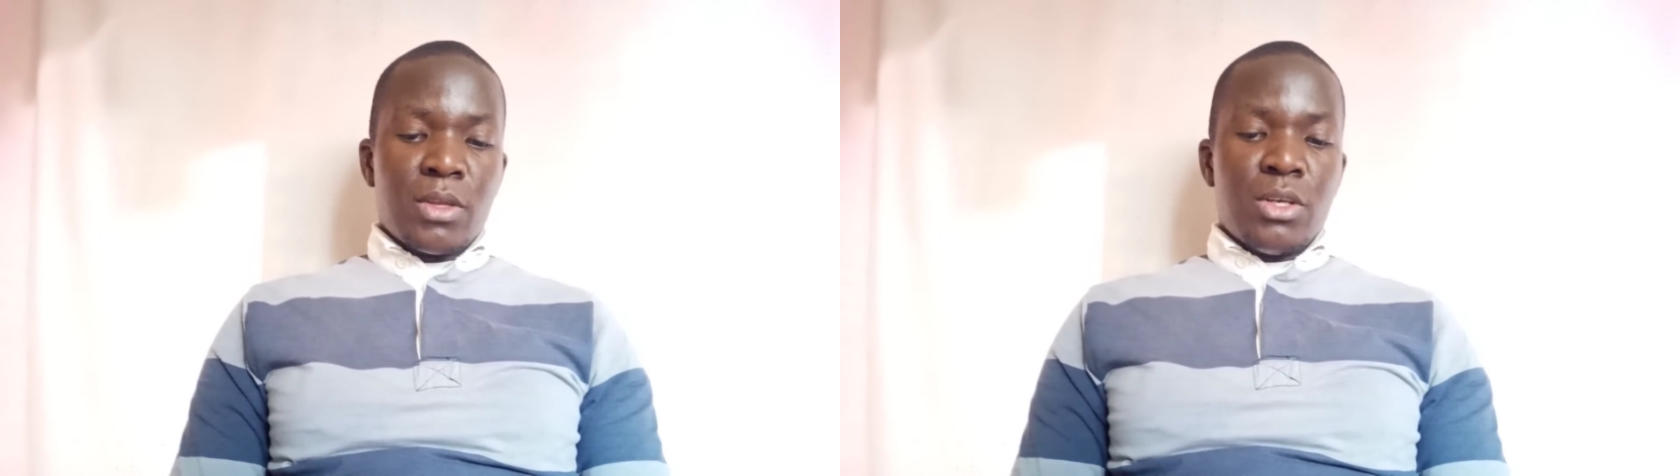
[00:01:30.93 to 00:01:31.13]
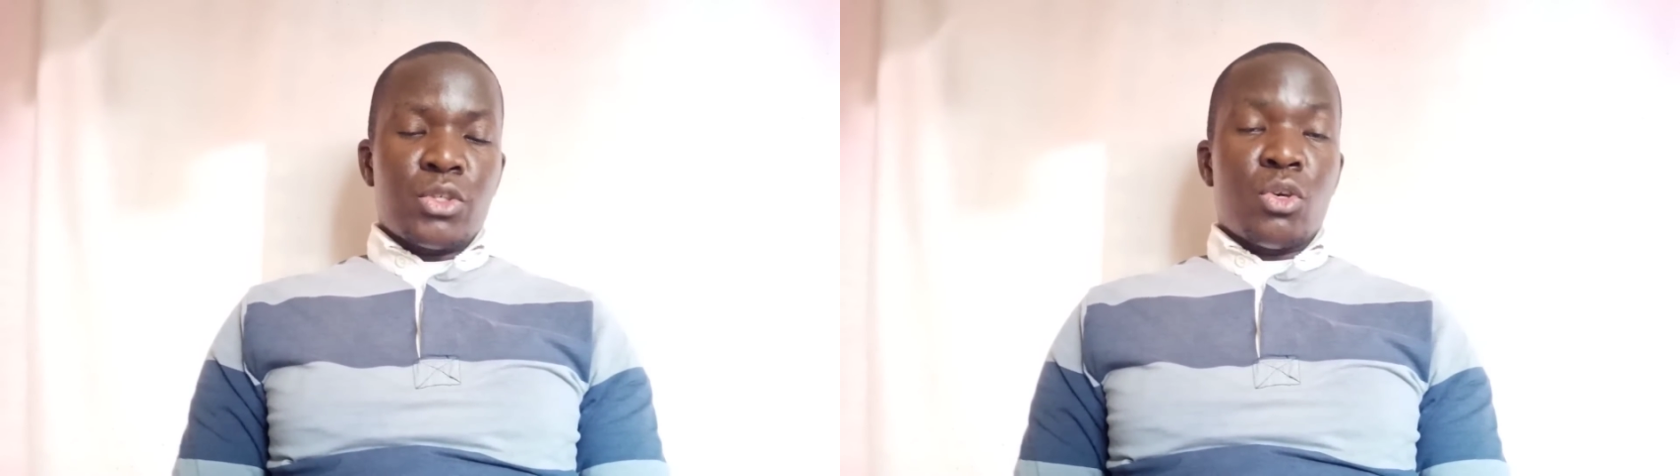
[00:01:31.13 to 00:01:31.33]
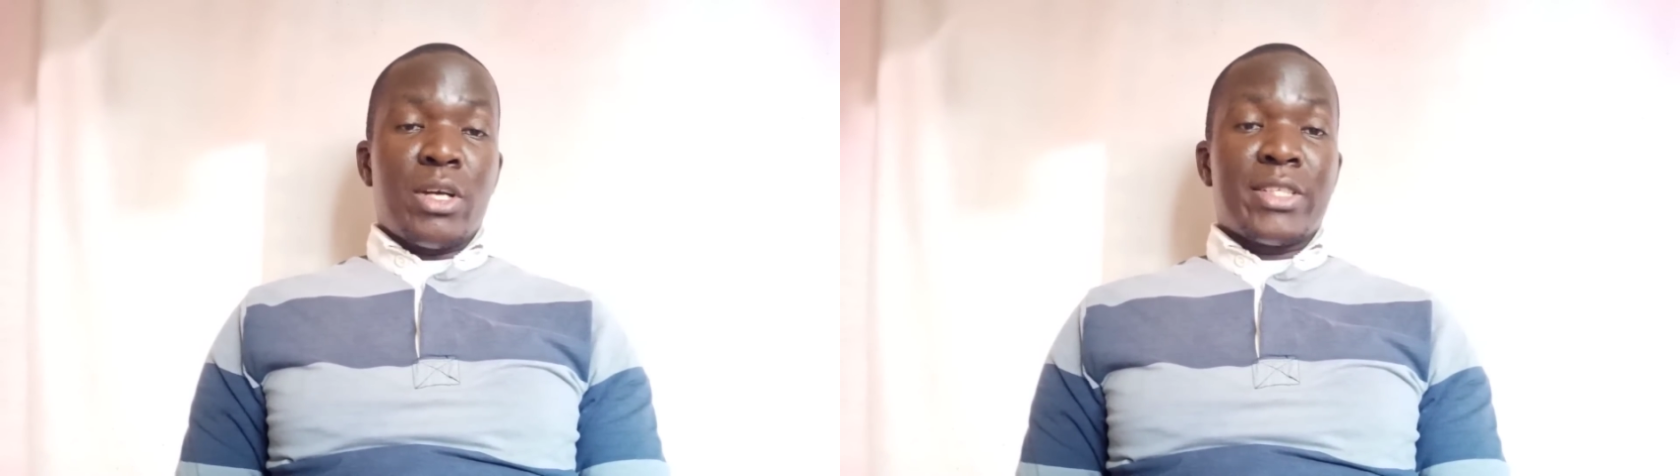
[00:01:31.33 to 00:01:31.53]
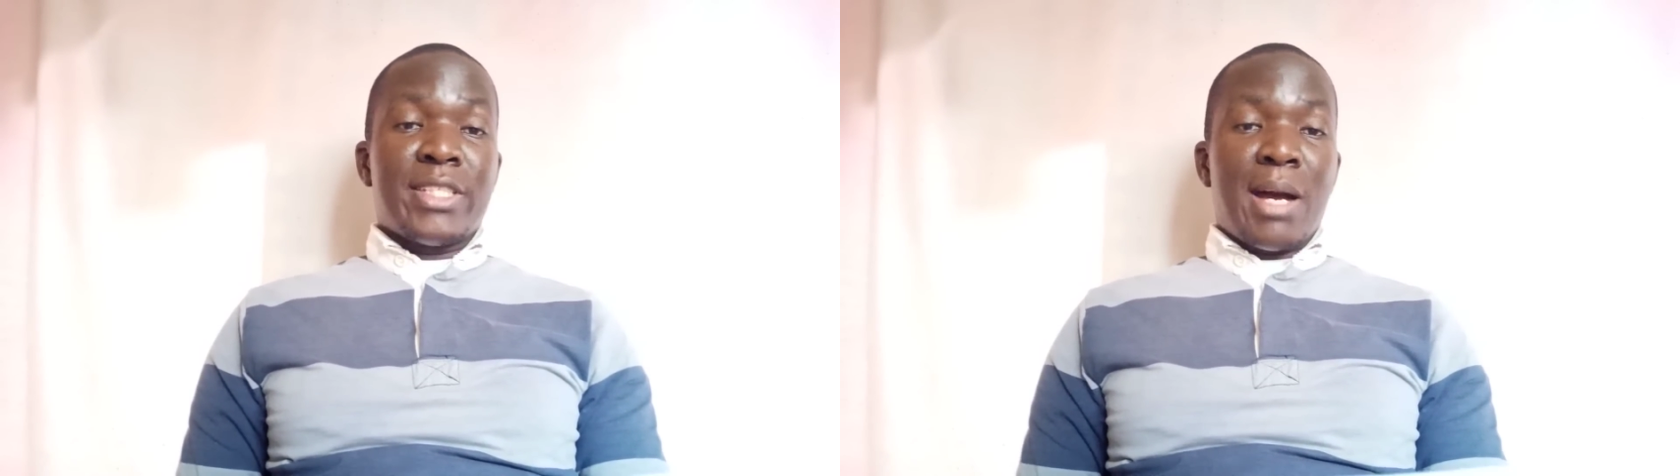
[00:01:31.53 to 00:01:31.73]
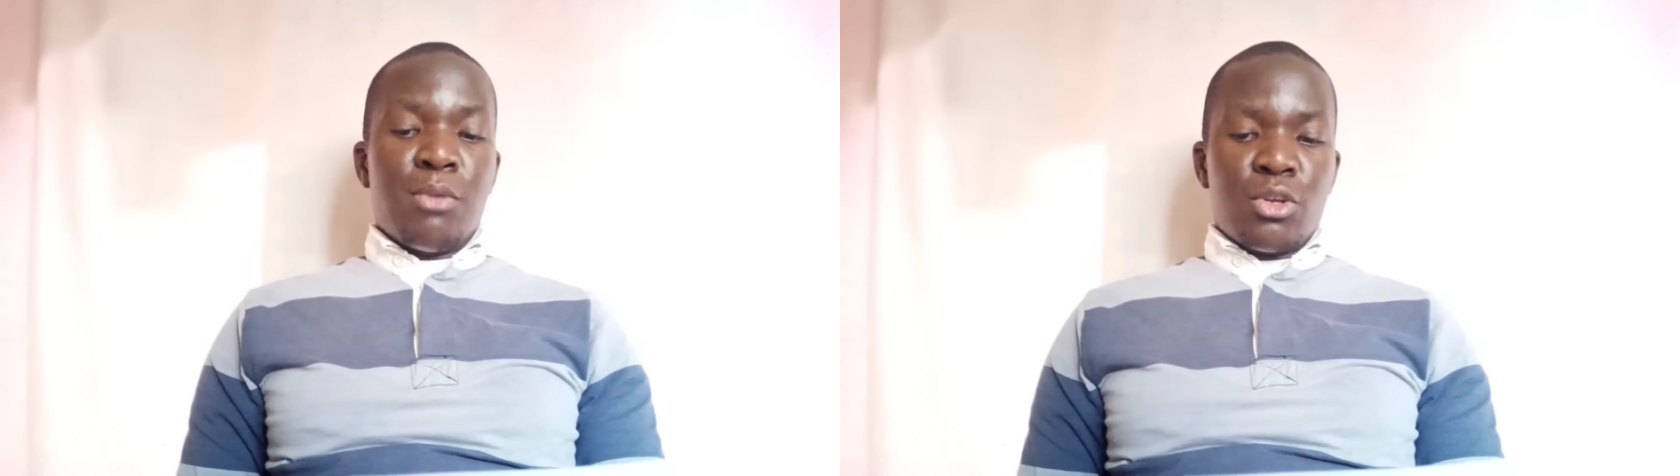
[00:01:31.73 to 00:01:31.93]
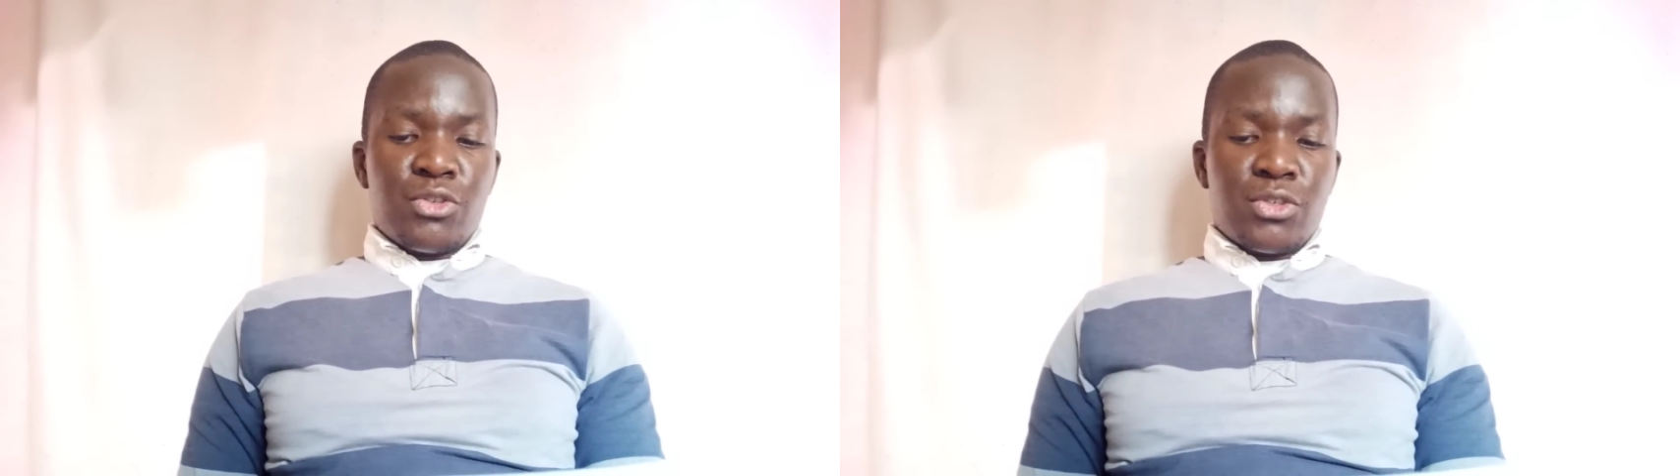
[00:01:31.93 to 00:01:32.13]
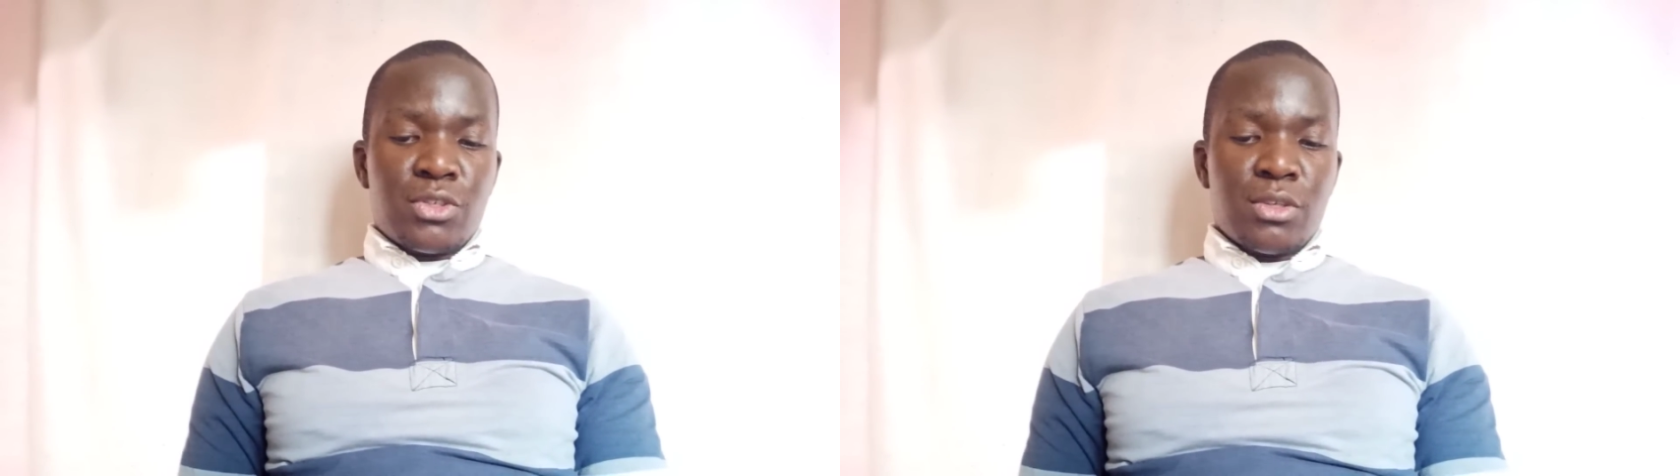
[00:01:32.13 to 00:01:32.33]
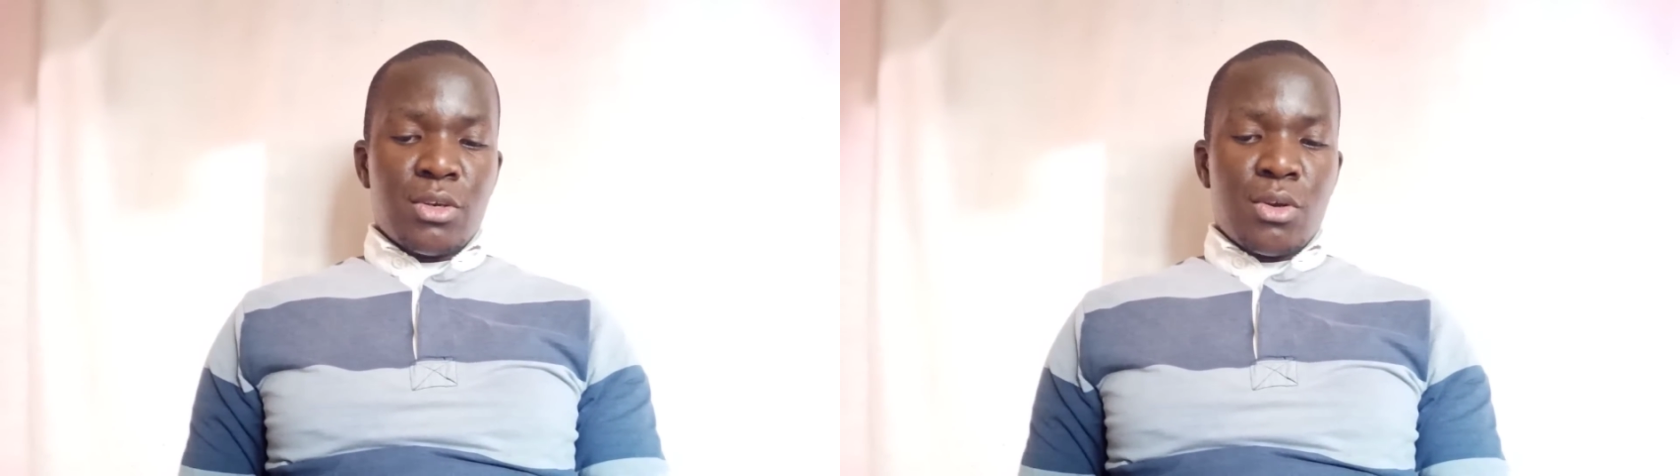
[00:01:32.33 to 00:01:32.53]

So examples